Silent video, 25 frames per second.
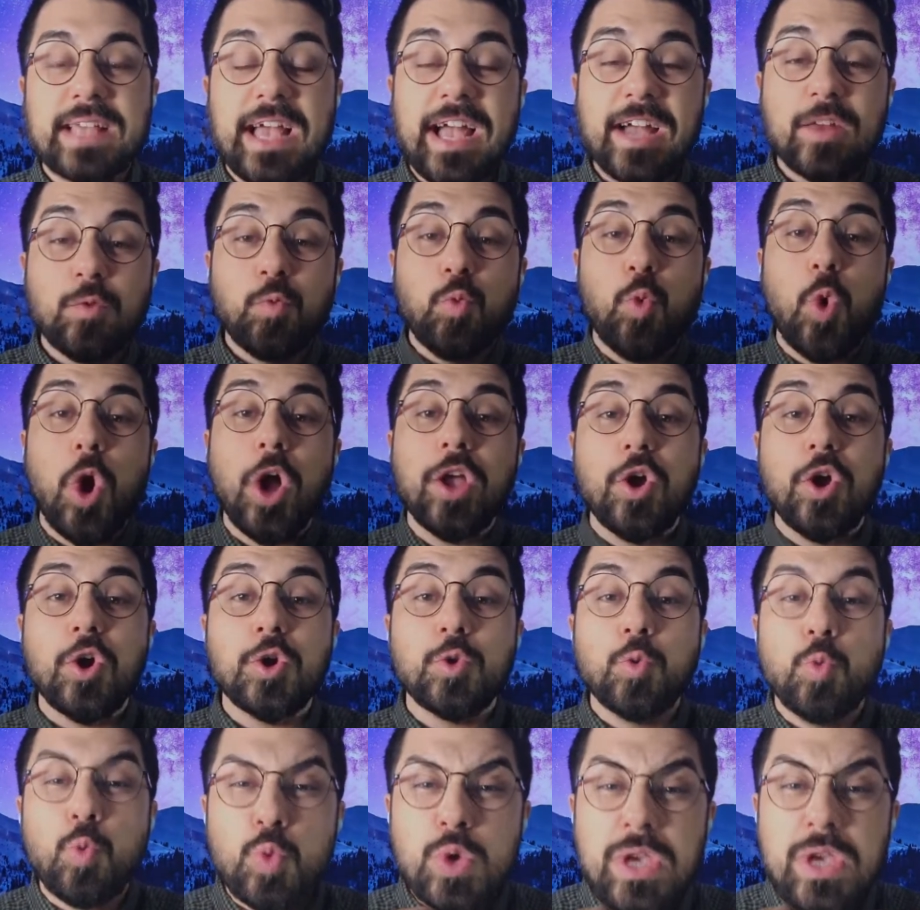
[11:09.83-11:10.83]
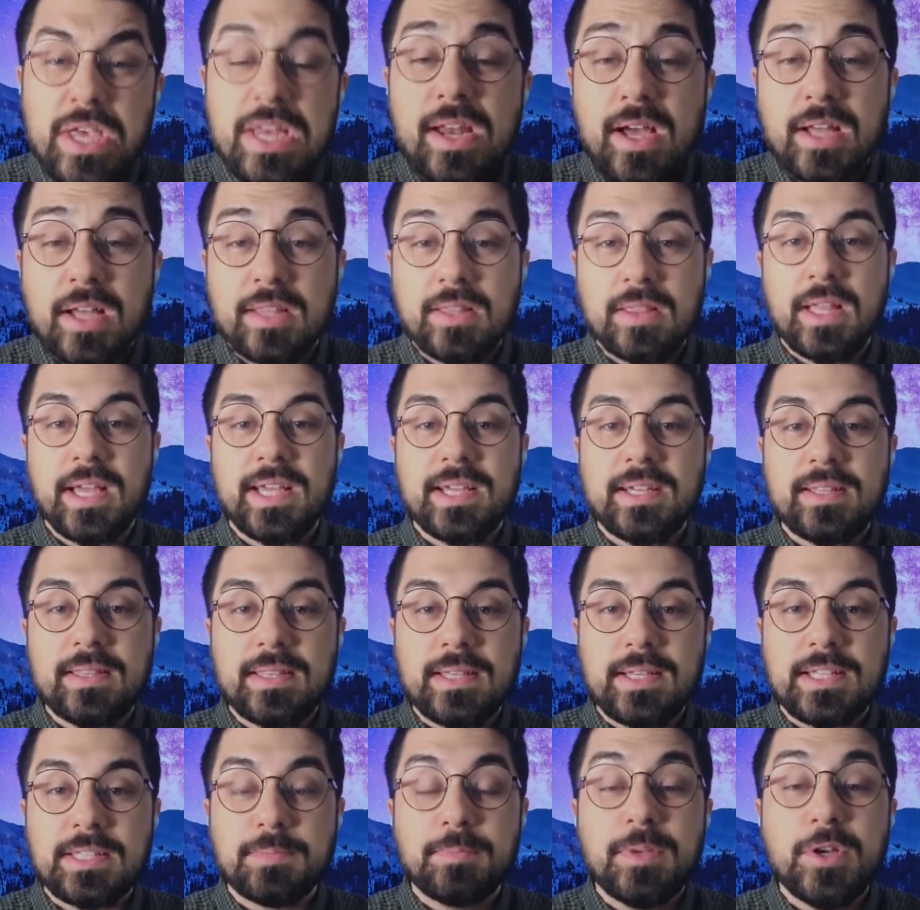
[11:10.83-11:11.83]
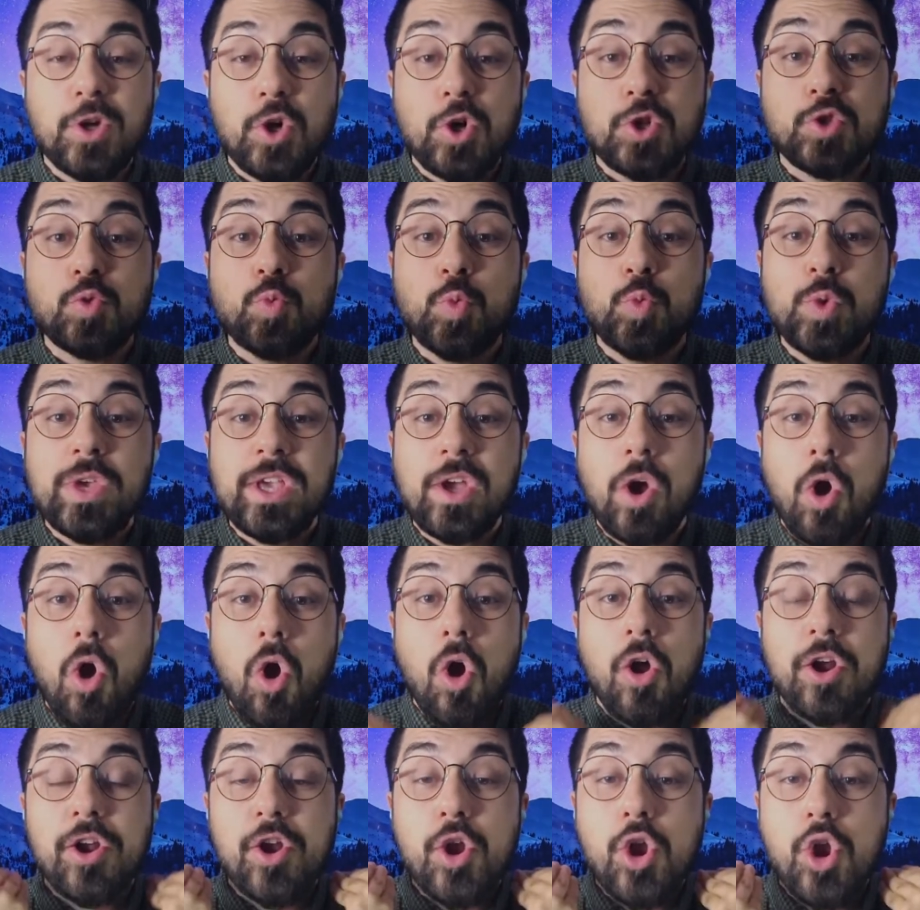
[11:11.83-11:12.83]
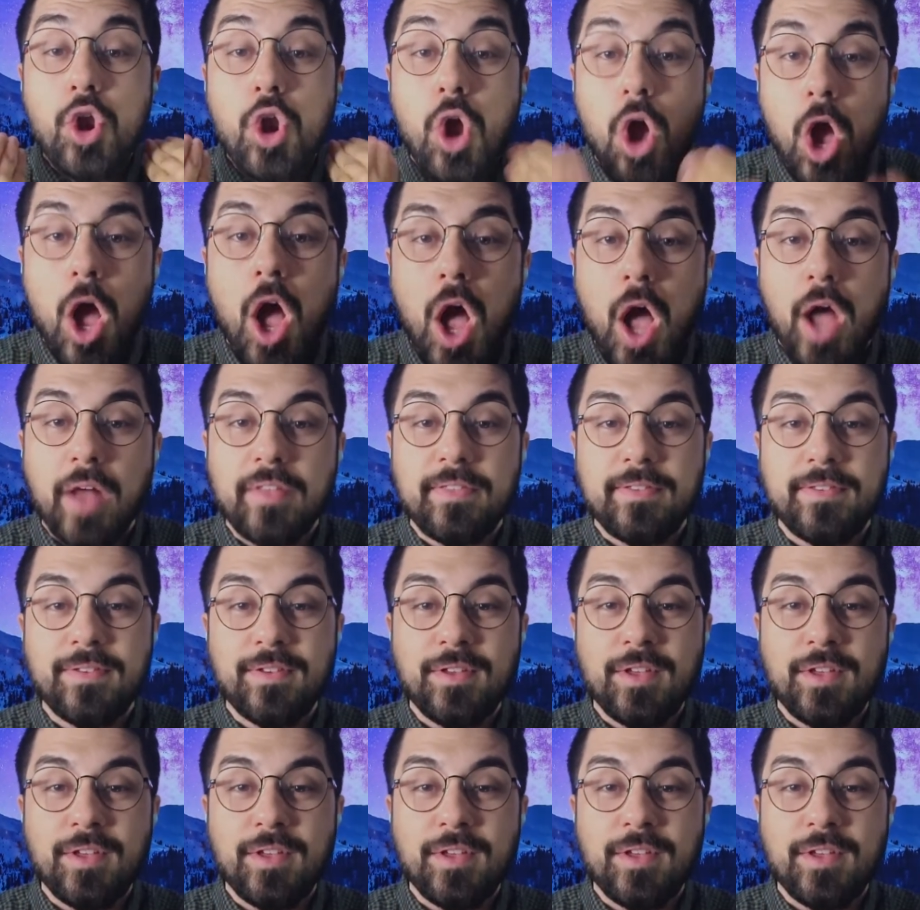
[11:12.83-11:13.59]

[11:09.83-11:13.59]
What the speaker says: And why are we not like this? Because we are not.